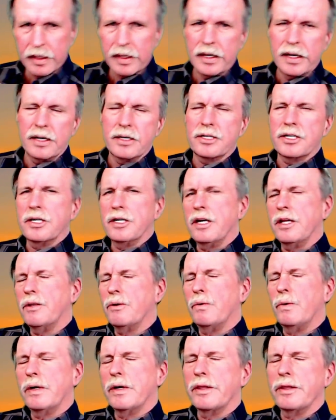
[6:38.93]
Here's another
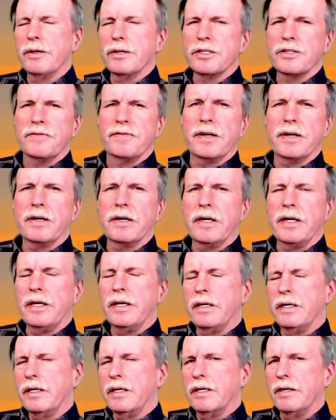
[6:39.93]
one of those very
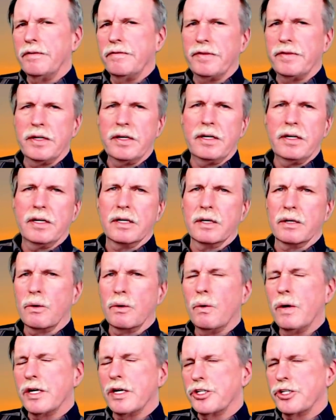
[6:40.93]
inconvenient
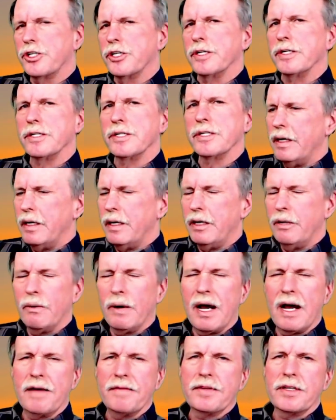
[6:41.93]
questions. You
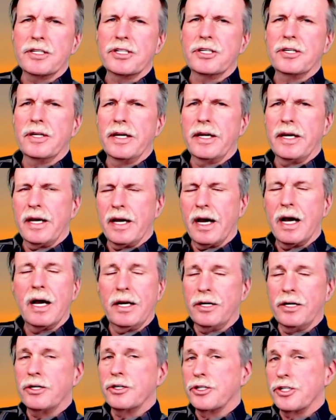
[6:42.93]
obviously
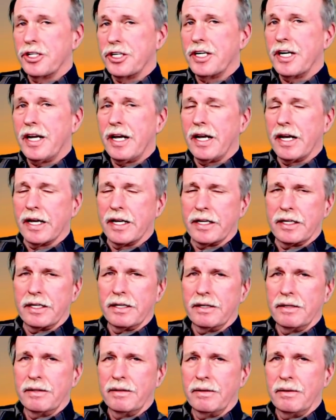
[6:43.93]
understand
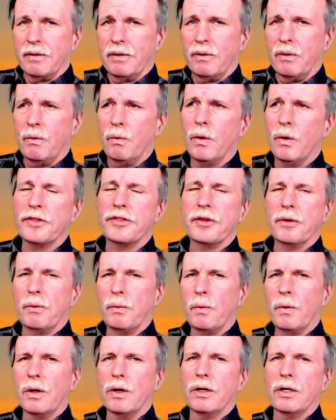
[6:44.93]
what the
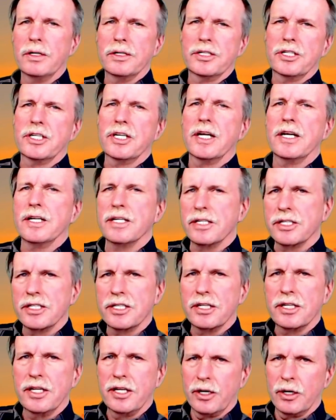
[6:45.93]
world
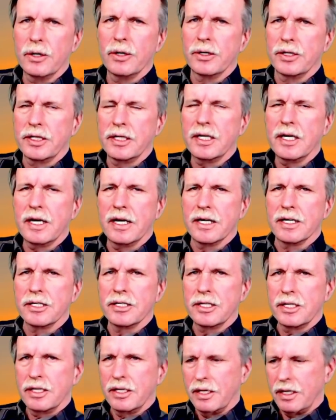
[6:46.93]
says the Earth
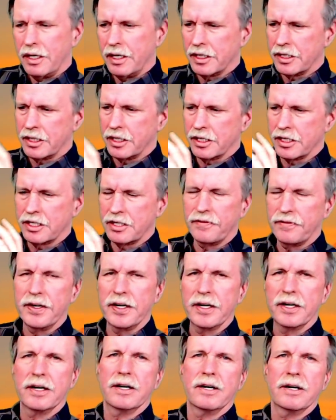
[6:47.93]
does. It's a
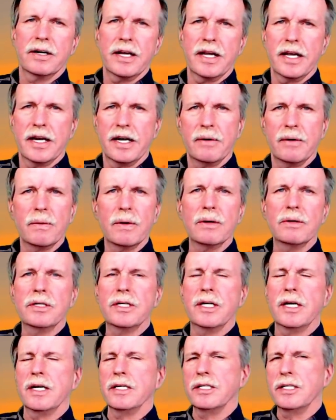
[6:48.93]
sphere and it
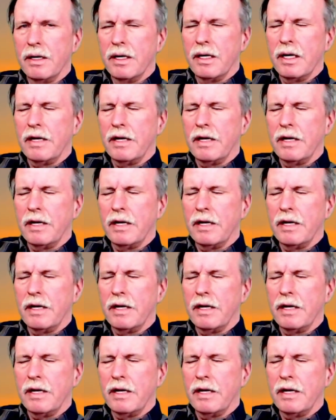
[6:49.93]
rotates.